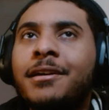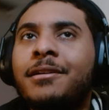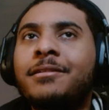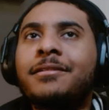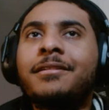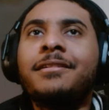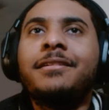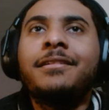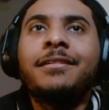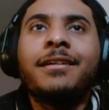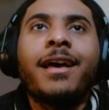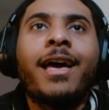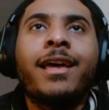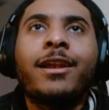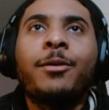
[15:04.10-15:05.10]
out,
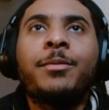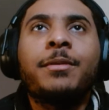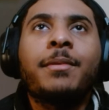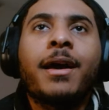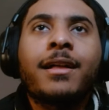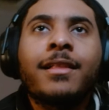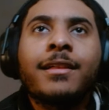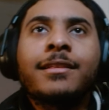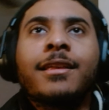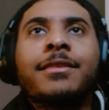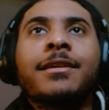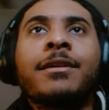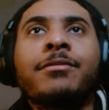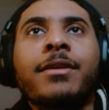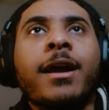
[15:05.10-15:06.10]
and I'll be back like
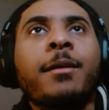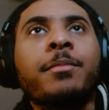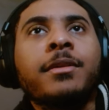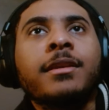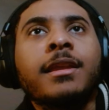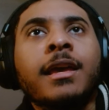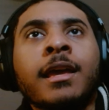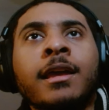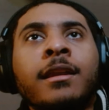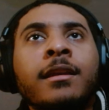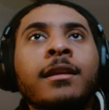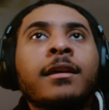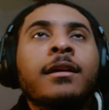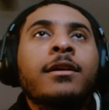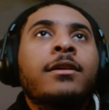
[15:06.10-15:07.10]
nothing ever happened.
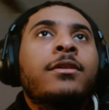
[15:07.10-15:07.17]
And